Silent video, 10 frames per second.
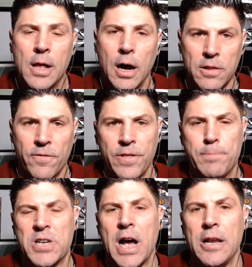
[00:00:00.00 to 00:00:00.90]
On the flip
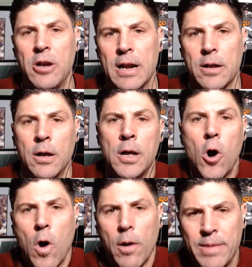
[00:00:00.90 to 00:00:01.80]
side, you had an
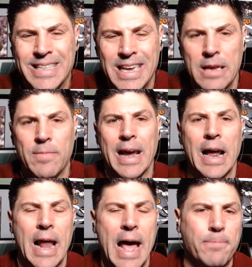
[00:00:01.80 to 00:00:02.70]
Army team that
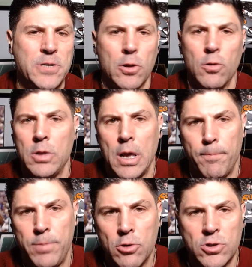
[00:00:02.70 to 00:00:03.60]
got absolutely
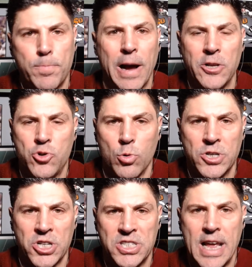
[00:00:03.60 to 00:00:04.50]
abused by
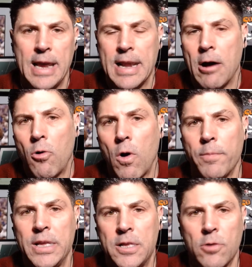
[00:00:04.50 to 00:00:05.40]
Georgia State. Now,
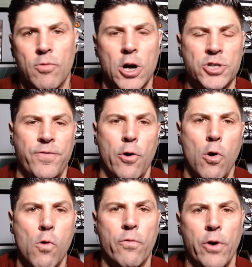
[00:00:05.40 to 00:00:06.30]
Army did rush for
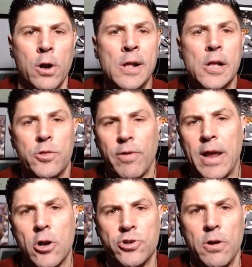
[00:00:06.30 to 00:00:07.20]
over
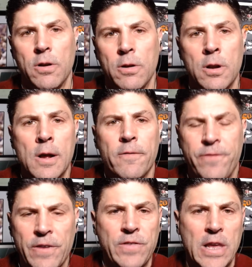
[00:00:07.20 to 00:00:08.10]

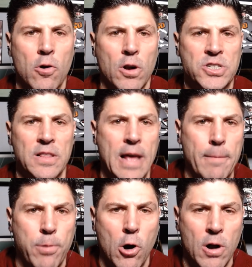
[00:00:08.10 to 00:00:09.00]
350 yards in
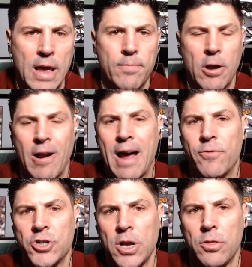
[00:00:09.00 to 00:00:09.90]
that ballgame. They're
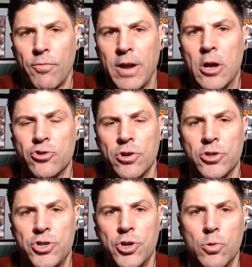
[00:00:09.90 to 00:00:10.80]
averaging
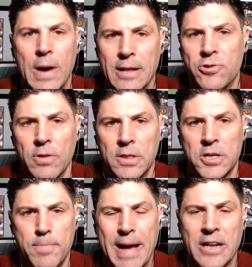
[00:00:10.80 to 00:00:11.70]
302 entering
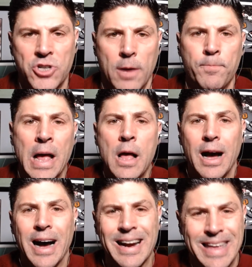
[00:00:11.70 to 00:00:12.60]
this matchup
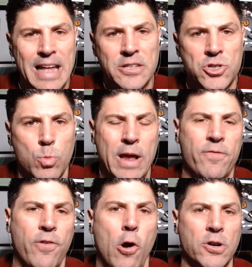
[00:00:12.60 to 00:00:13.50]
against Wake
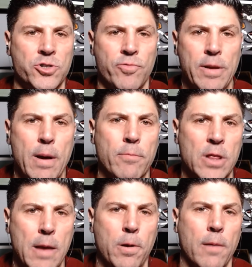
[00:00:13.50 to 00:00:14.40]
Forest. Remember,
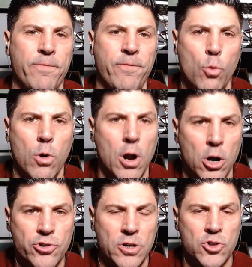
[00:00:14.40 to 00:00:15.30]
they put up
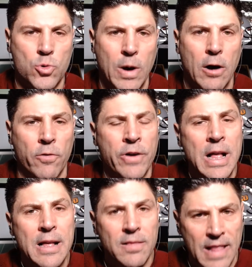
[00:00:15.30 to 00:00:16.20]
412
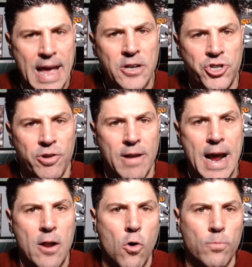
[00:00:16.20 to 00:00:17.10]
last year
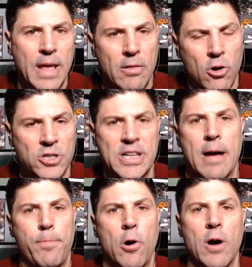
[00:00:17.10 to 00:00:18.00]
at home. They lost
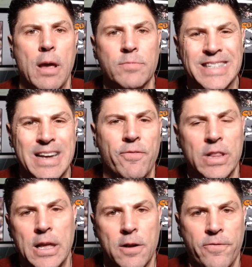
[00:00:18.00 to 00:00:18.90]
that ballgame
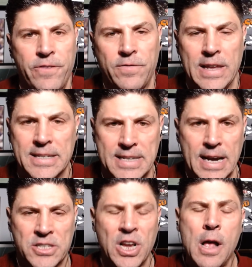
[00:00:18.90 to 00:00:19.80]

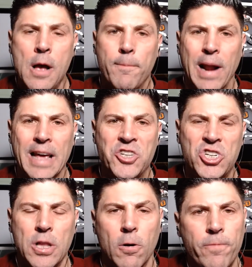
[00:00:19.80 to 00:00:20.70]
70-56. But I
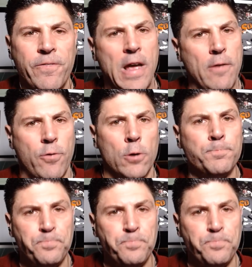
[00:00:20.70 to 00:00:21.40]
still favor